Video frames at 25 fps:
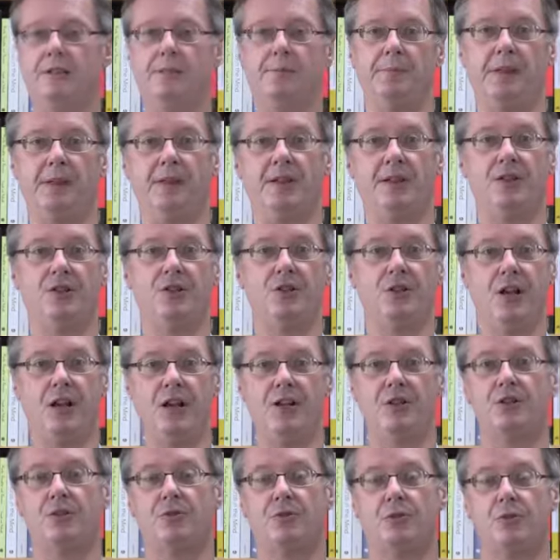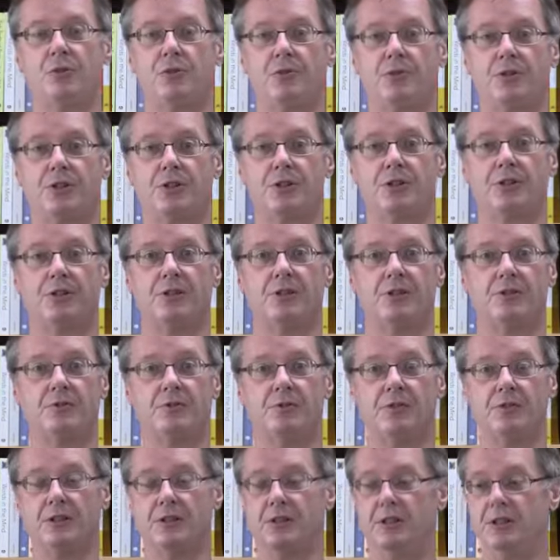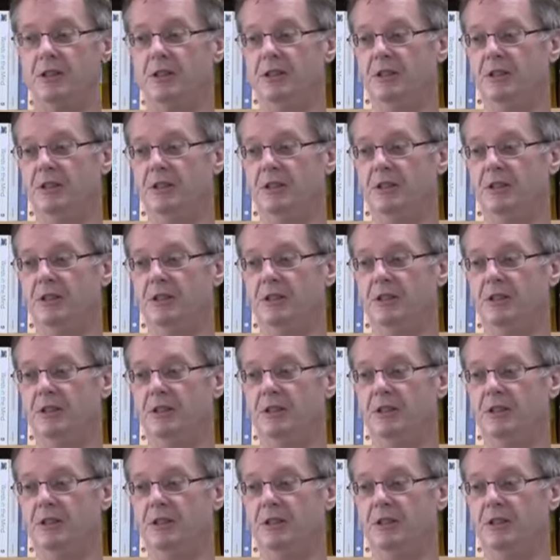be it international culture or